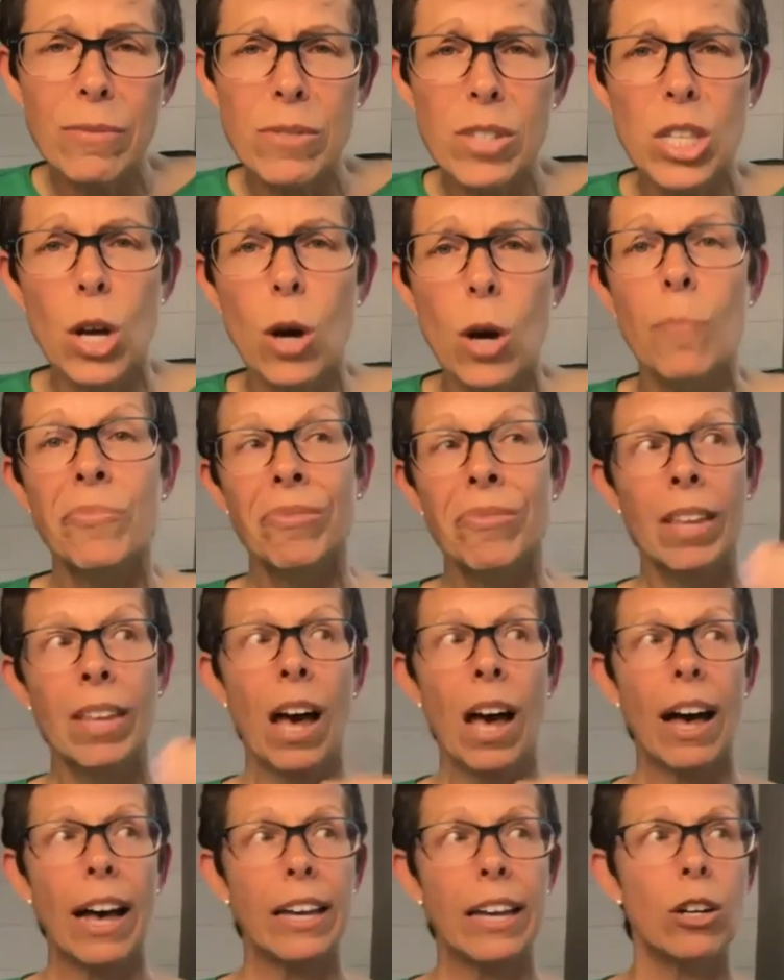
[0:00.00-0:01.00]
So
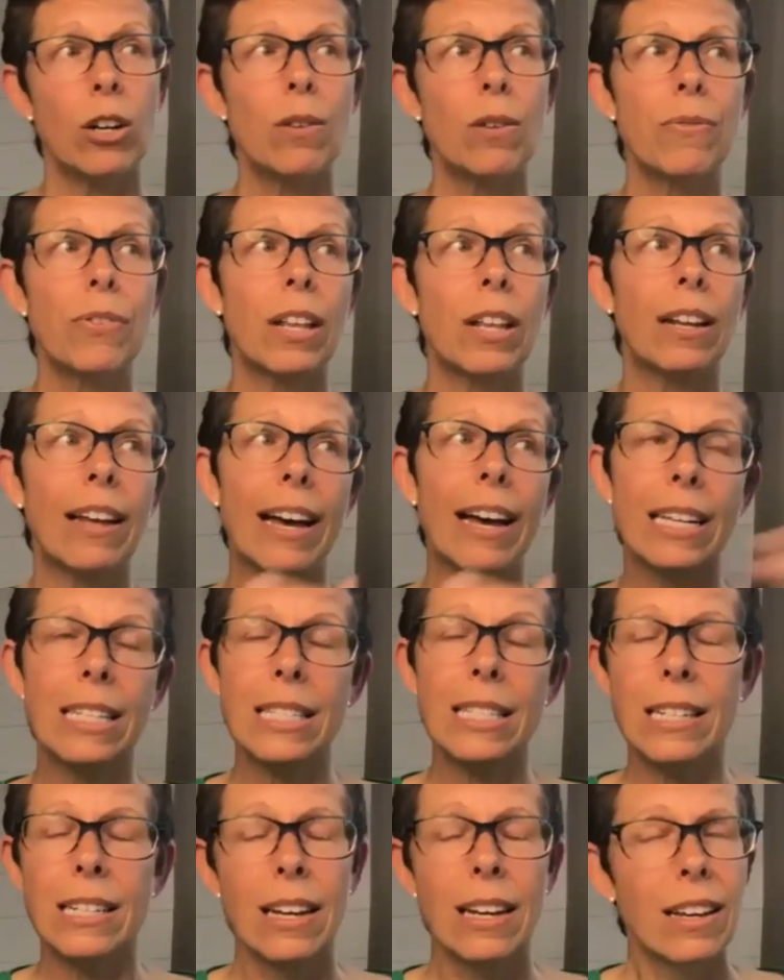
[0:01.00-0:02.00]
I know for the
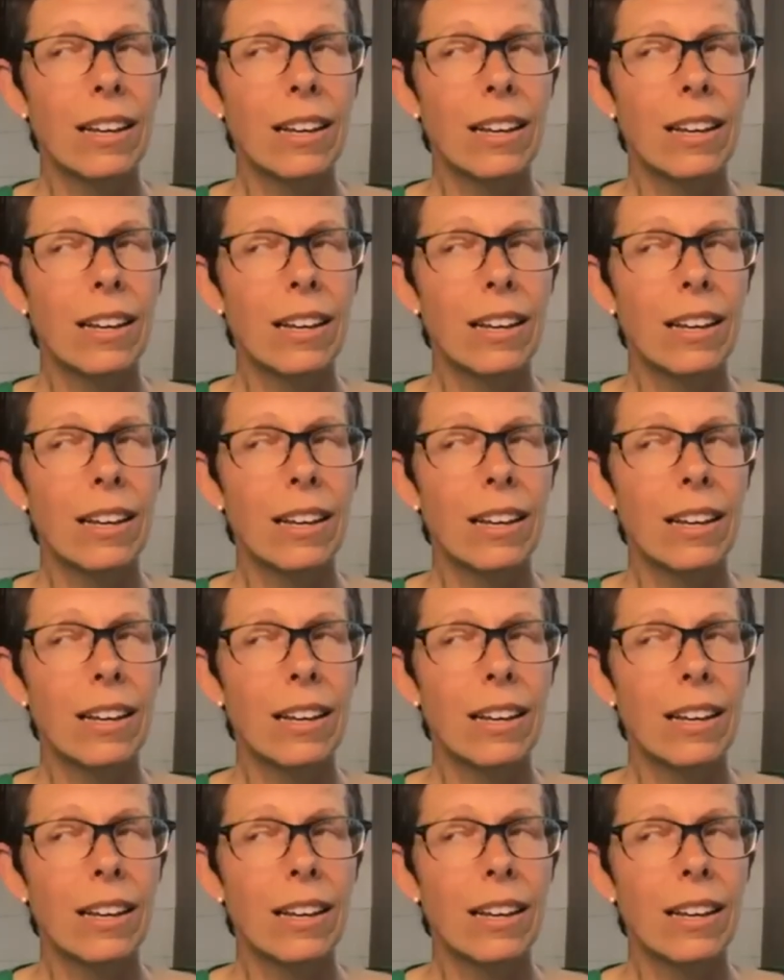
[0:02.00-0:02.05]
last,